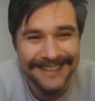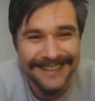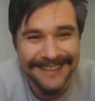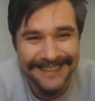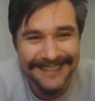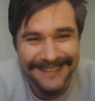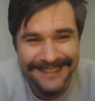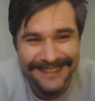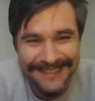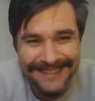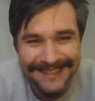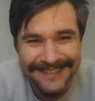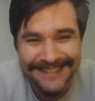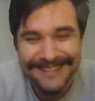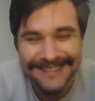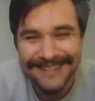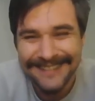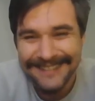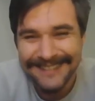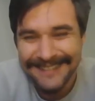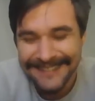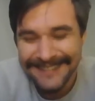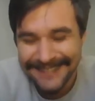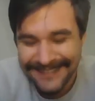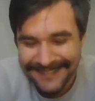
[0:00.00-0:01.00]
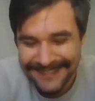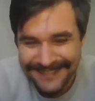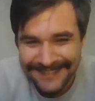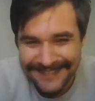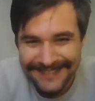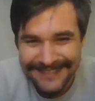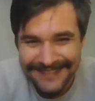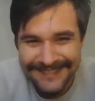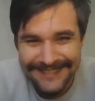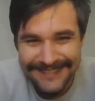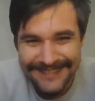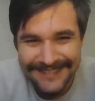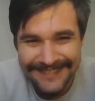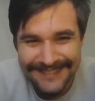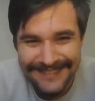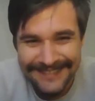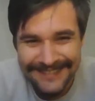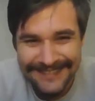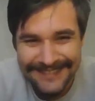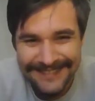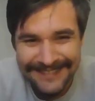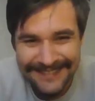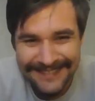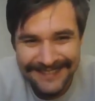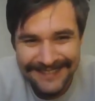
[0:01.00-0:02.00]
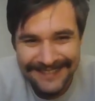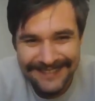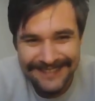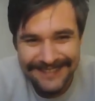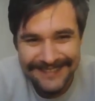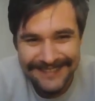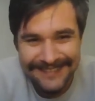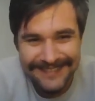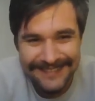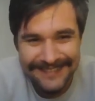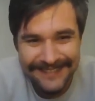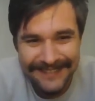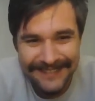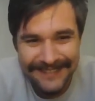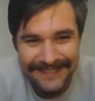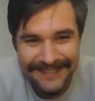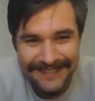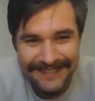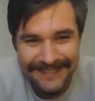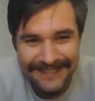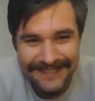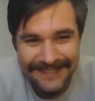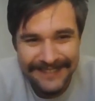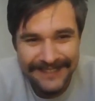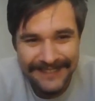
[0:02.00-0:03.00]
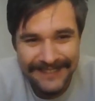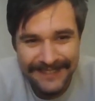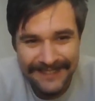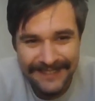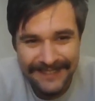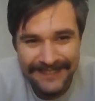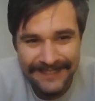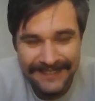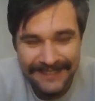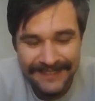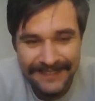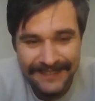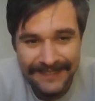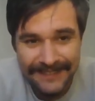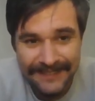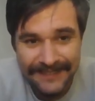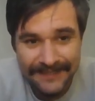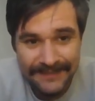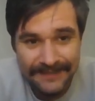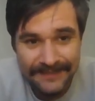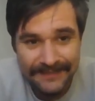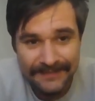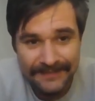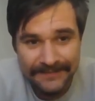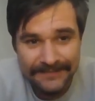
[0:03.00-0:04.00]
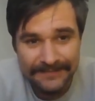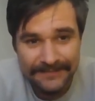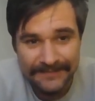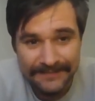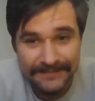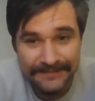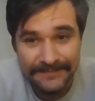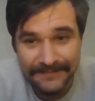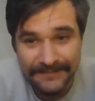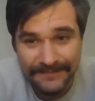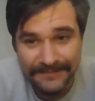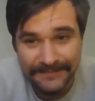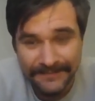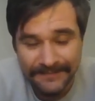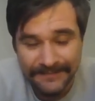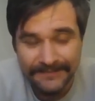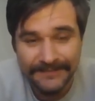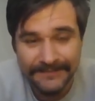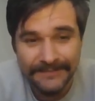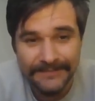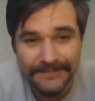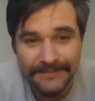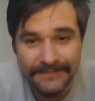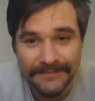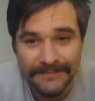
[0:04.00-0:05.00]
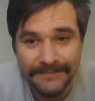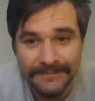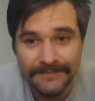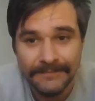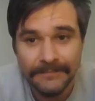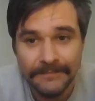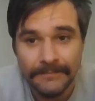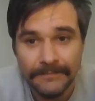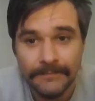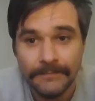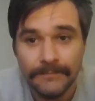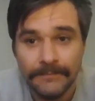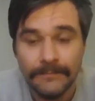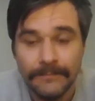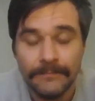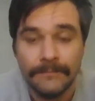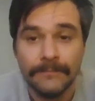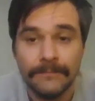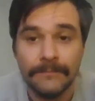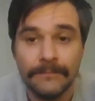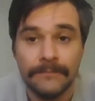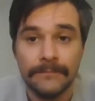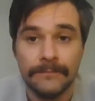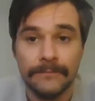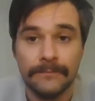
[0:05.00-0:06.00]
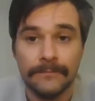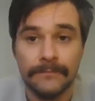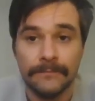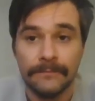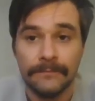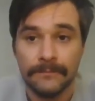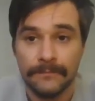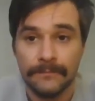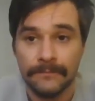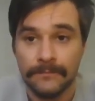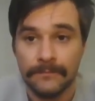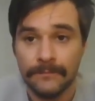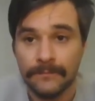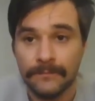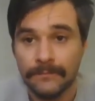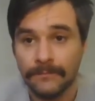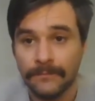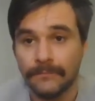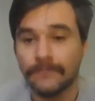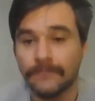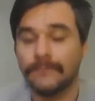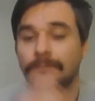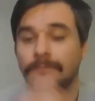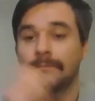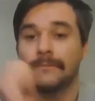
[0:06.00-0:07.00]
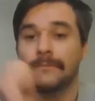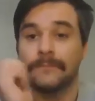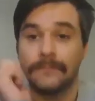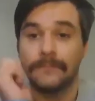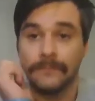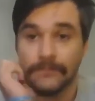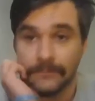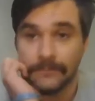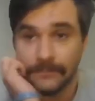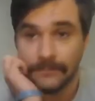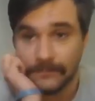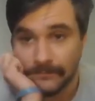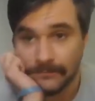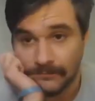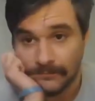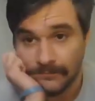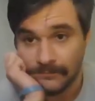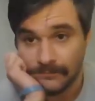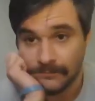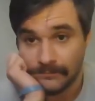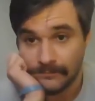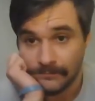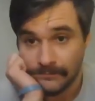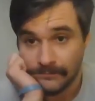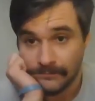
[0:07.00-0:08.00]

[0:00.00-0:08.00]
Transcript: The person shown says nothing.